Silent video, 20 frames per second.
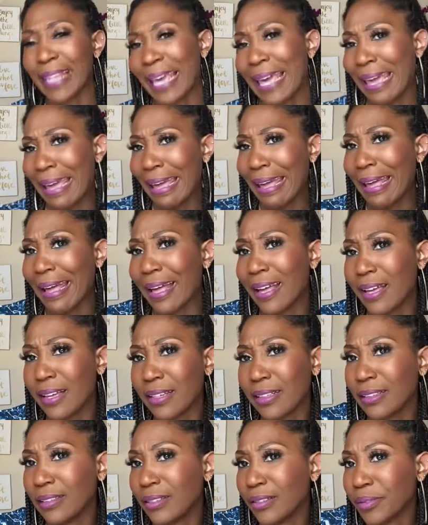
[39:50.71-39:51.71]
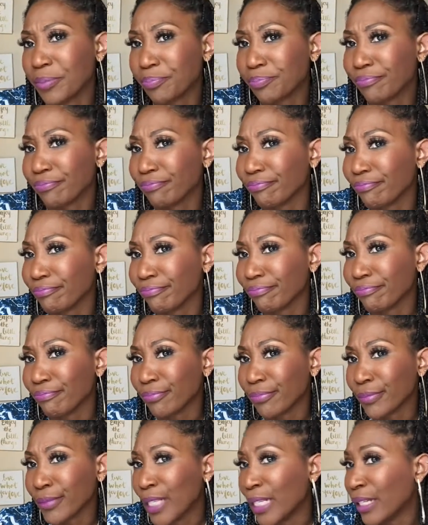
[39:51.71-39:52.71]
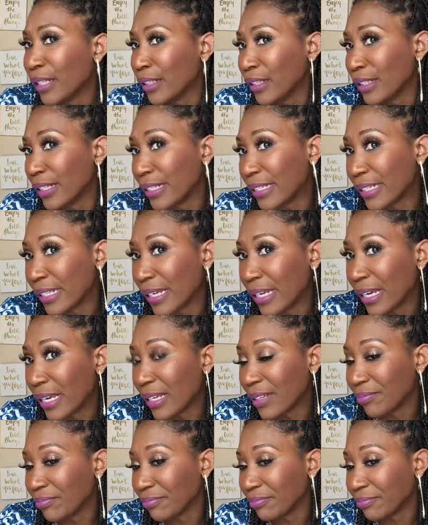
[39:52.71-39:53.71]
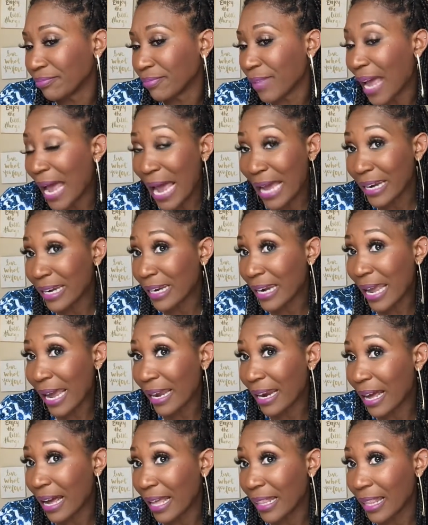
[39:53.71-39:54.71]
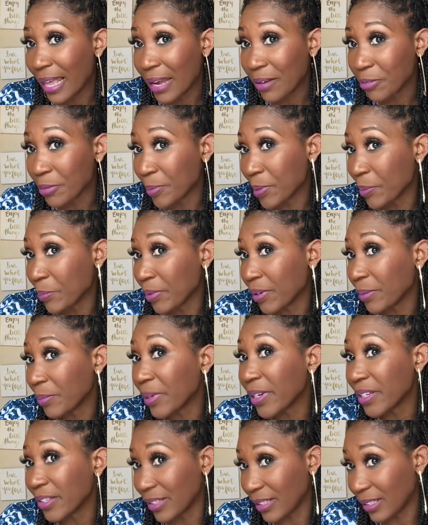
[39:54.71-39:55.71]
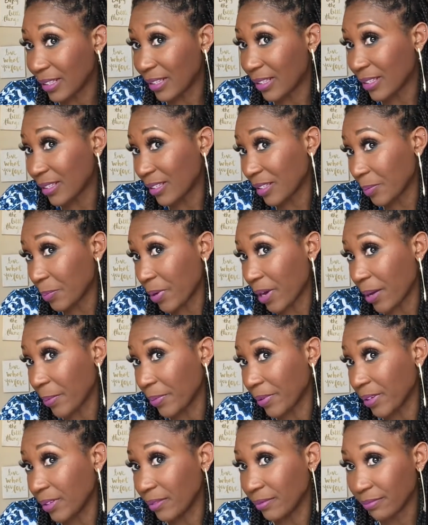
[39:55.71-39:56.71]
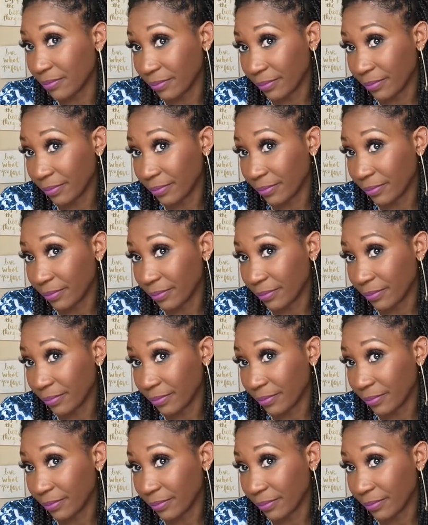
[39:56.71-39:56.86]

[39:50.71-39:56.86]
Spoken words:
And listen, I didn't add highlight, remember? But you see this is popping.